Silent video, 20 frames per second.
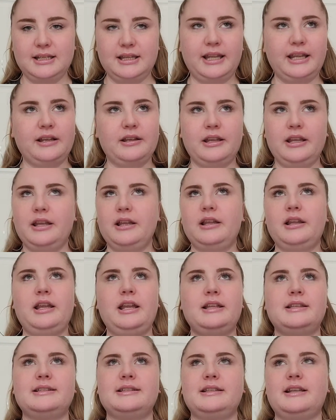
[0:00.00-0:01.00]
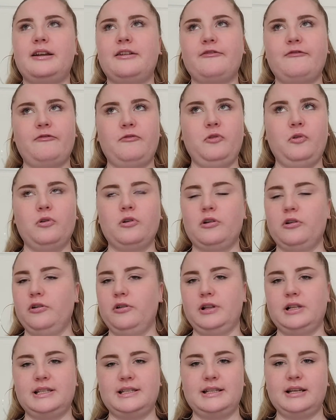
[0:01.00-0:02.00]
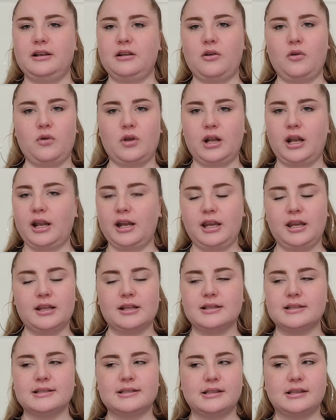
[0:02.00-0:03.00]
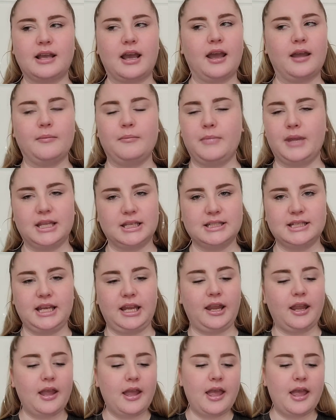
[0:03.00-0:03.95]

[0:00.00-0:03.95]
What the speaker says: Like it's not floral, it's not coconutty, it's not minty.